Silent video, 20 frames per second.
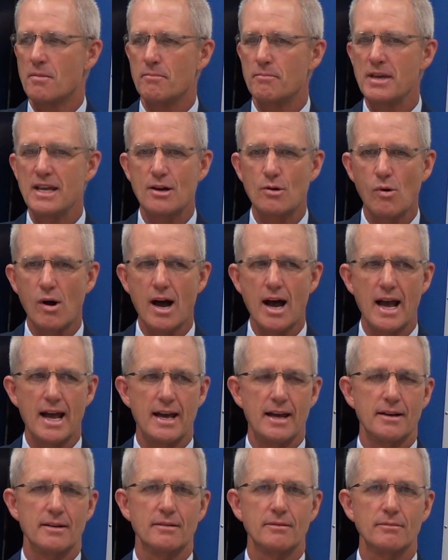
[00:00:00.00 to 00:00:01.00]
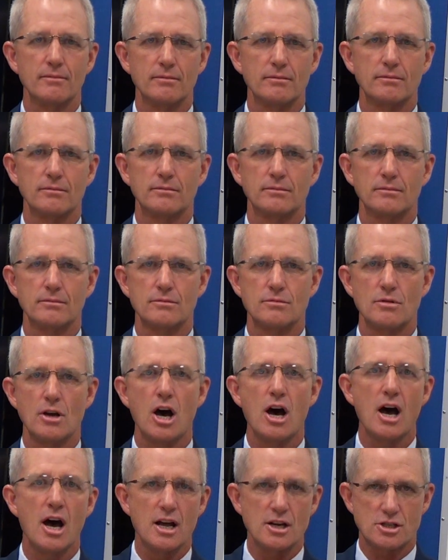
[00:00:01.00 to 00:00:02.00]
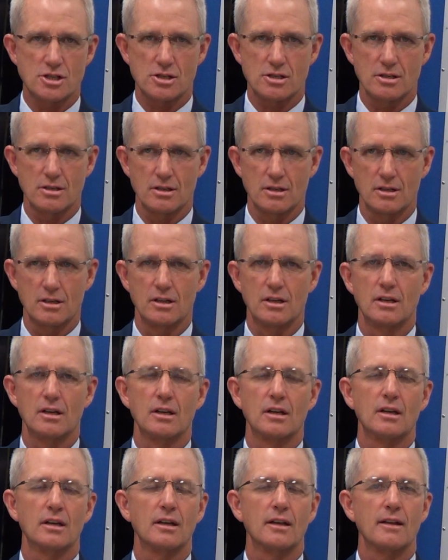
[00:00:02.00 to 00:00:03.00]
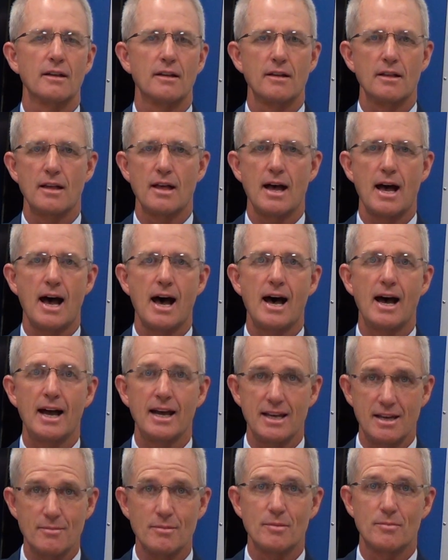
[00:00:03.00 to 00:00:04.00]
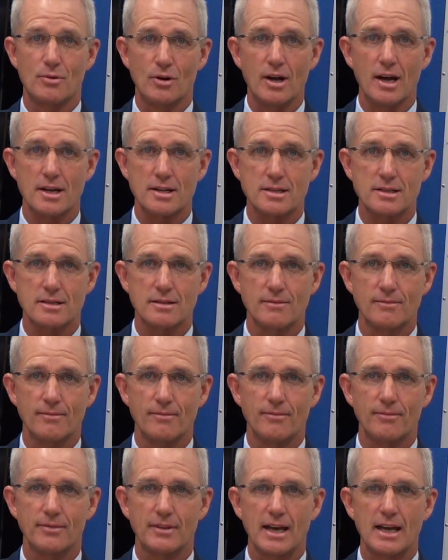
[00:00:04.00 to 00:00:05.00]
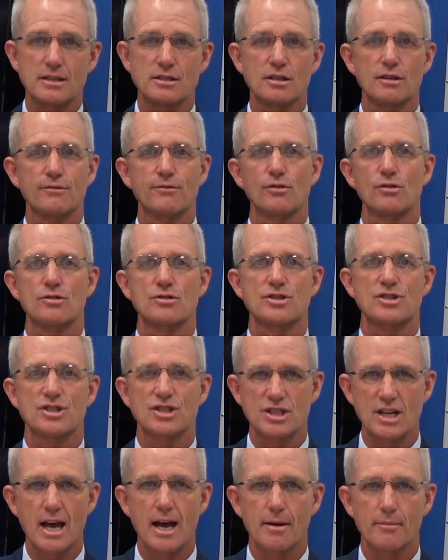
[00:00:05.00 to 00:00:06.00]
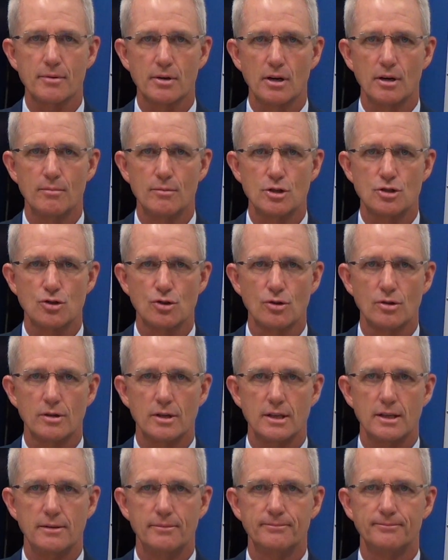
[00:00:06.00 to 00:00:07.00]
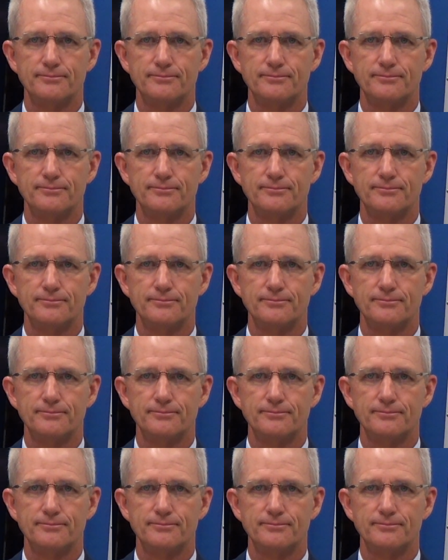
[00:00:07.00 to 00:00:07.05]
be quiet, hush, I am impressed. That's the first step of maturity.